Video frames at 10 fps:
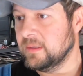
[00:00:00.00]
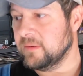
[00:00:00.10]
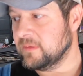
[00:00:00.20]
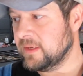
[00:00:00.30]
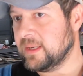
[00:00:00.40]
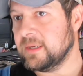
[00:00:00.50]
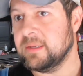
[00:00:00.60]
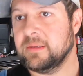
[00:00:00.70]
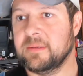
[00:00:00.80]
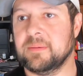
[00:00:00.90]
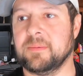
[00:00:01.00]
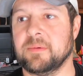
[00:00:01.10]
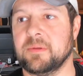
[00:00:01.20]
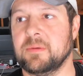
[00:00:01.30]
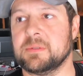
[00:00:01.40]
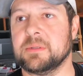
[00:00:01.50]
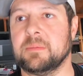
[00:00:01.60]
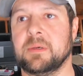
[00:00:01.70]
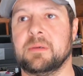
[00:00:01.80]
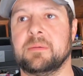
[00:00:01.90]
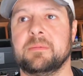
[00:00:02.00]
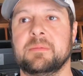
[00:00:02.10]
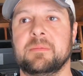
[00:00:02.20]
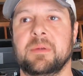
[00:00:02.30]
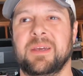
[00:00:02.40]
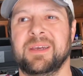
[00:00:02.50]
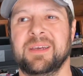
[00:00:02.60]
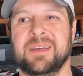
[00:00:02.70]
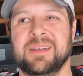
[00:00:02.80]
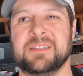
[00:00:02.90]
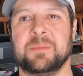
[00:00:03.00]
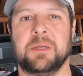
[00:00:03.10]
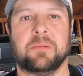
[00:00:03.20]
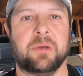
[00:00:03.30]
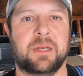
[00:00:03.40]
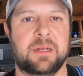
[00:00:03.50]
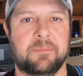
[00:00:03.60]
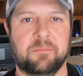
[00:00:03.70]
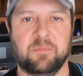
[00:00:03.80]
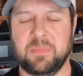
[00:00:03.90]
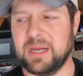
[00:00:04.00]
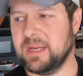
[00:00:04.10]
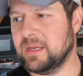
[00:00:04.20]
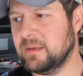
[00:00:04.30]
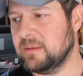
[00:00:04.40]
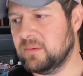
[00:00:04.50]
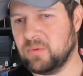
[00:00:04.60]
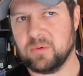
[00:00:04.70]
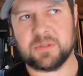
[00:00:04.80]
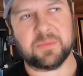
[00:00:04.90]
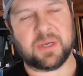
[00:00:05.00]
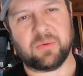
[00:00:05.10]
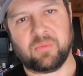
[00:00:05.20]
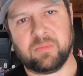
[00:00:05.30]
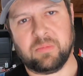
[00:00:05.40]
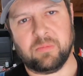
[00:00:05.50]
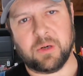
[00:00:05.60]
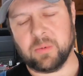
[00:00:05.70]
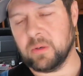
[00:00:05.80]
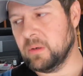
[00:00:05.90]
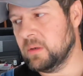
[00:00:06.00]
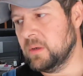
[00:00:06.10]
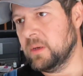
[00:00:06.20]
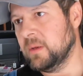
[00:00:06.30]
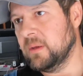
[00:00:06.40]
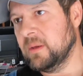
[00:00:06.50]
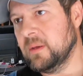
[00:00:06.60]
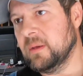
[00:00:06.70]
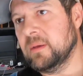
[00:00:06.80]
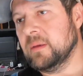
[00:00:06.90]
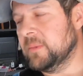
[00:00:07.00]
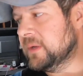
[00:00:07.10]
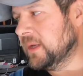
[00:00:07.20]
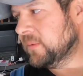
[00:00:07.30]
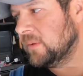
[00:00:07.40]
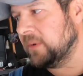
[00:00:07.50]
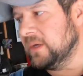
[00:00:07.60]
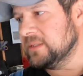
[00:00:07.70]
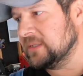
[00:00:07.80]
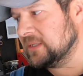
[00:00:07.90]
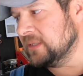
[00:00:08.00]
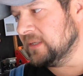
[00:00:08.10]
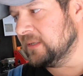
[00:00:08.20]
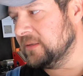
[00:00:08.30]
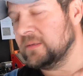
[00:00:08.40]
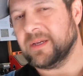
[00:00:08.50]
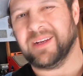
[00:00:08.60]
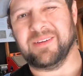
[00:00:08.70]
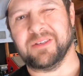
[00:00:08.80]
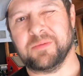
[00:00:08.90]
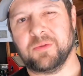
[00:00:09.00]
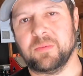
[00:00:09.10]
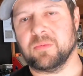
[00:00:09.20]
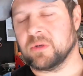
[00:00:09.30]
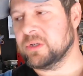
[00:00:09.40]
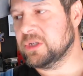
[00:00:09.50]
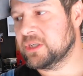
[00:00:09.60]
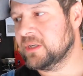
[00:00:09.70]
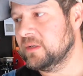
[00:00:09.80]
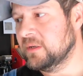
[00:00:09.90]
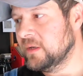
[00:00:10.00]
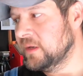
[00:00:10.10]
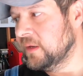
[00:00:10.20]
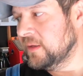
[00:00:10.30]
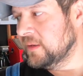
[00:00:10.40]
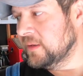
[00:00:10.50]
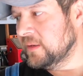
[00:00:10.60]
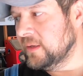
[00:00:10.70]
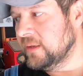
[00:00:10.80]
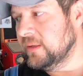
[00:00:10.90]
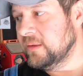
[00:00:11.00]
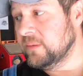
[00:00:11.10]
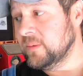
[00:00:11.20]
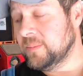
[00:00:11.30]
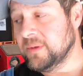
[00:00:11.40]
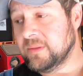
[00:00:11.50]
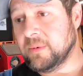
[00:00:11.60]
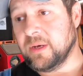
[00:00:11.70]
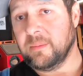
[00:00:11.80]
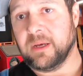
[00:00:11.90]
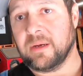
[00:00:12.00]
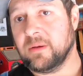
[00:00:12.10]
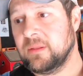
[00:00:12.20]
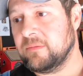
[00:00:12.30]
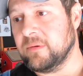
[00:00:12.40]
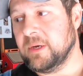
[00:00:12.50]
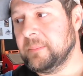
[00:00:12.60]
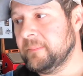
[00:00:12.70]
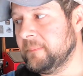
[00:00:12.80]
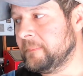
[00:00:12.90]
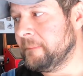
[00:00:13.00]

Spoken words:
And after that we'll do some get some neoprene matting or some kind of rubber and put down where the body's going to sit to kind of give us a little bit more cushion, and then maybe put the body back on the frame